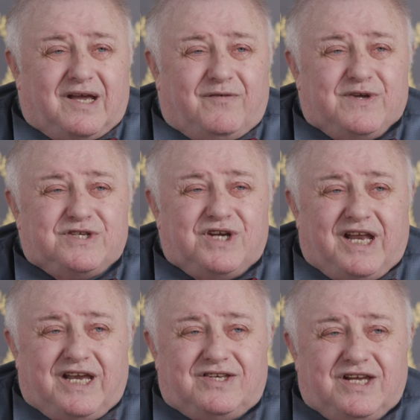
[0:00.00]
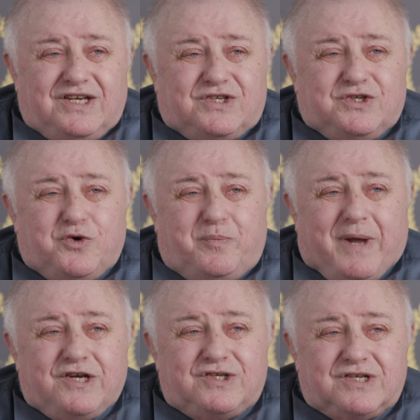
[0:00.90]
Officiating teaches you
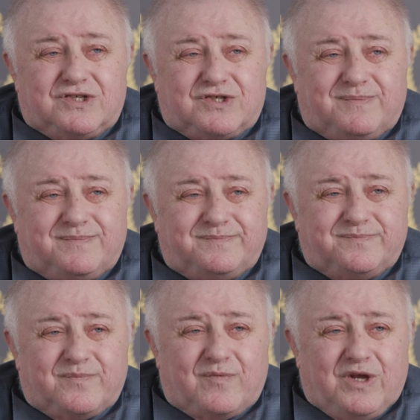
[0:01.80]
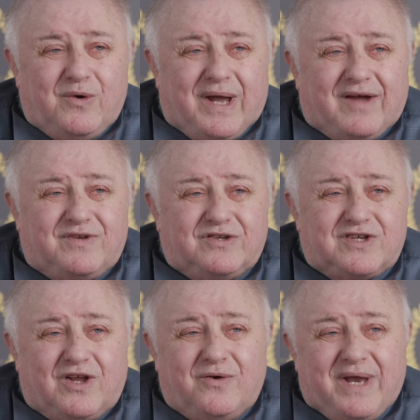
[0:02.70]
patience. You have to
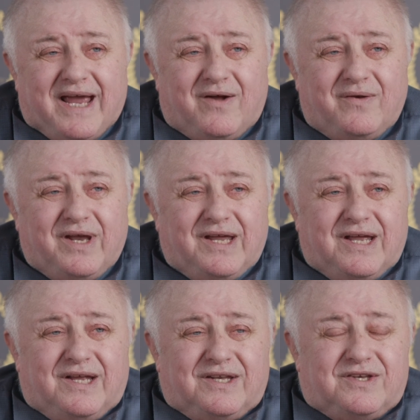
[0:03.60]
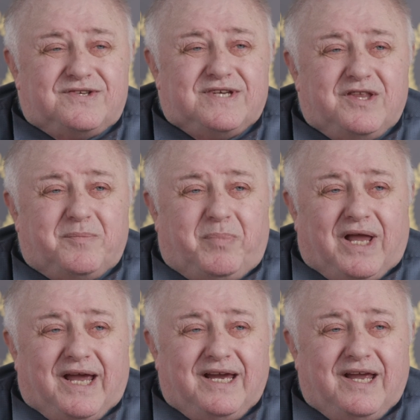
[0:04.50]
slow down to see the
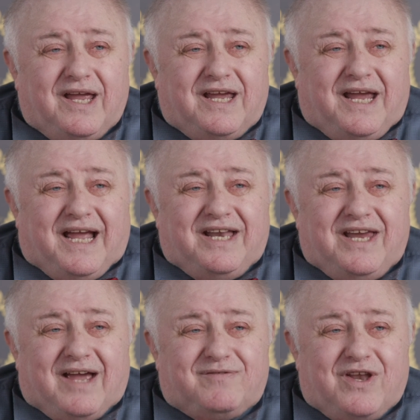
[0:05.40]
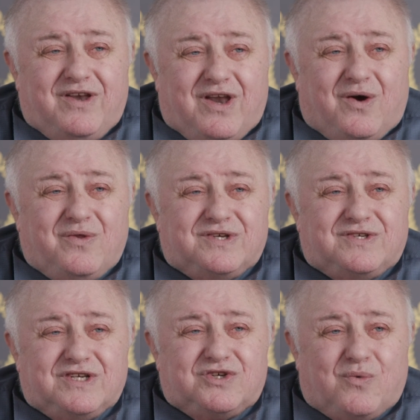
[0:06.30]
play, and you have to know the
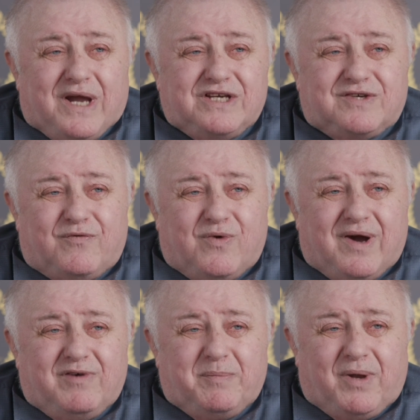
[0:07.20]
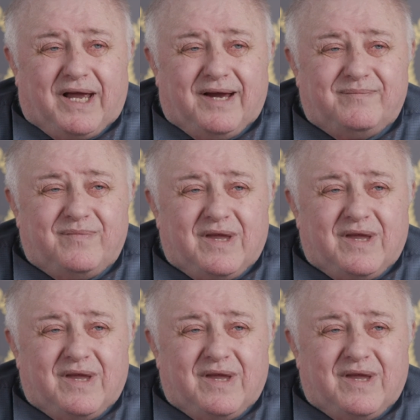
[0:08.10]
situation for every play.